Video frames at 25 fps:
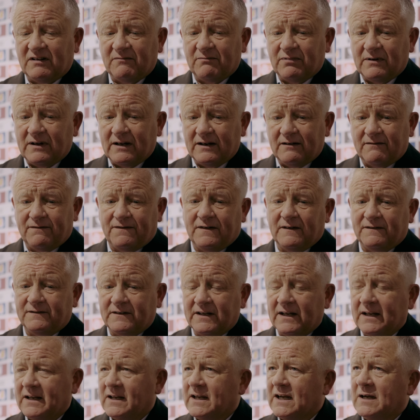They've played
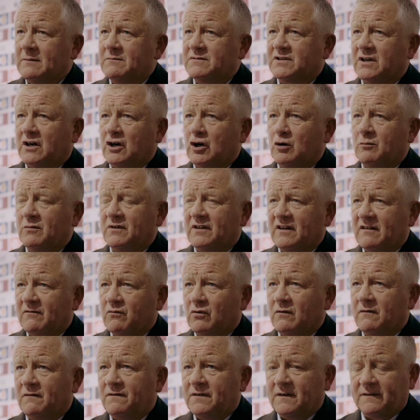15 games at home and they've
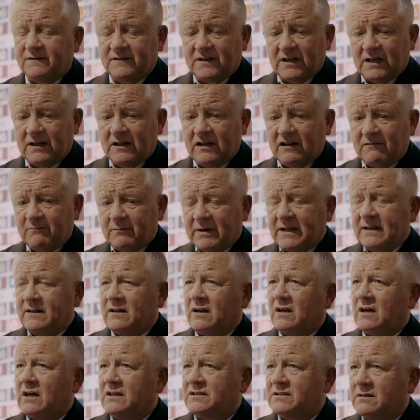won 15. They've beat
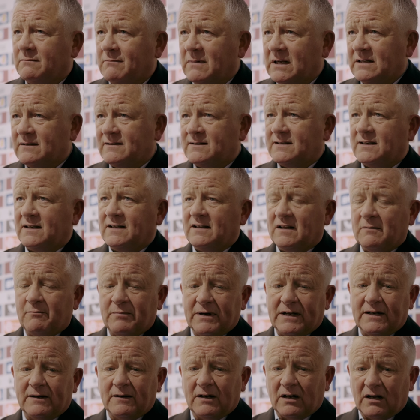the likes of Man City, they've
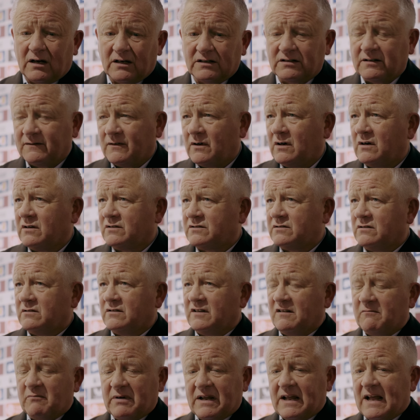beaten the likes of Arsenal,
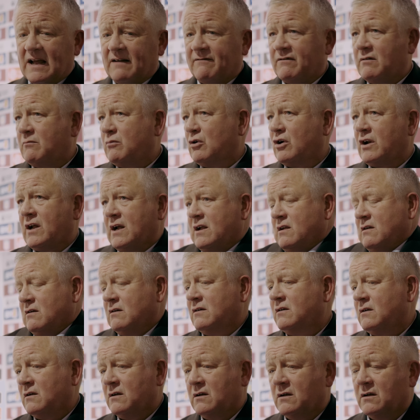and they've beat everybody.
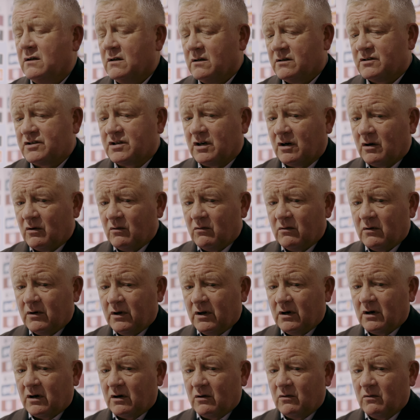So,
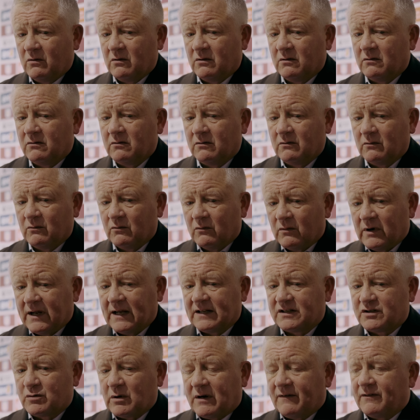you know, we
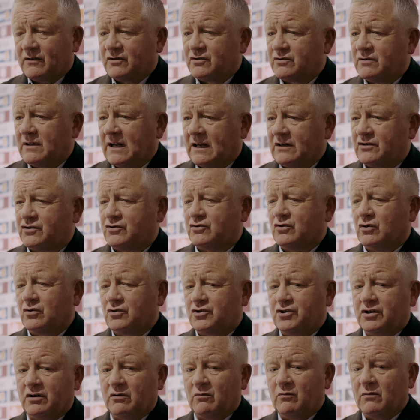had to have that
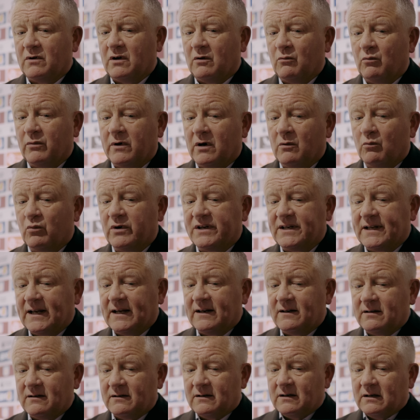structure, and we
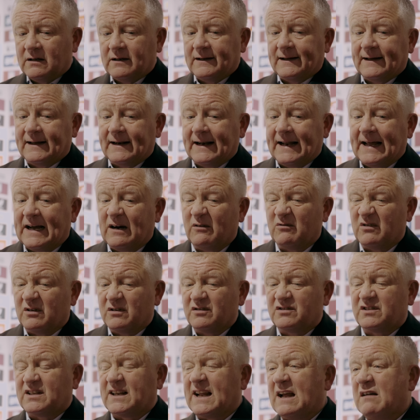did. And it allowed
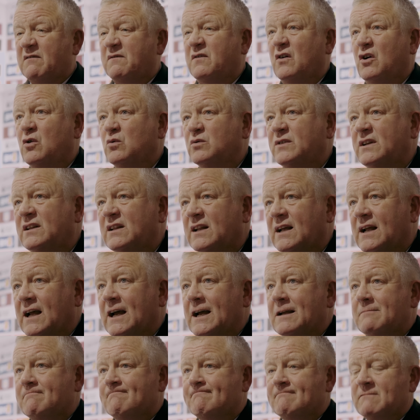us to get a foothold in the
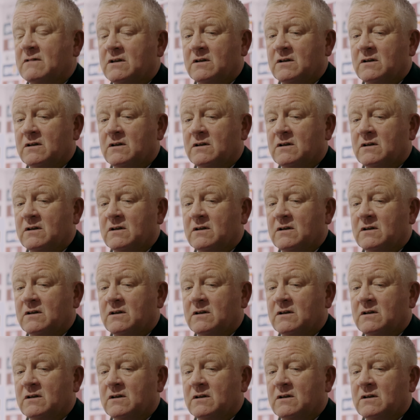game.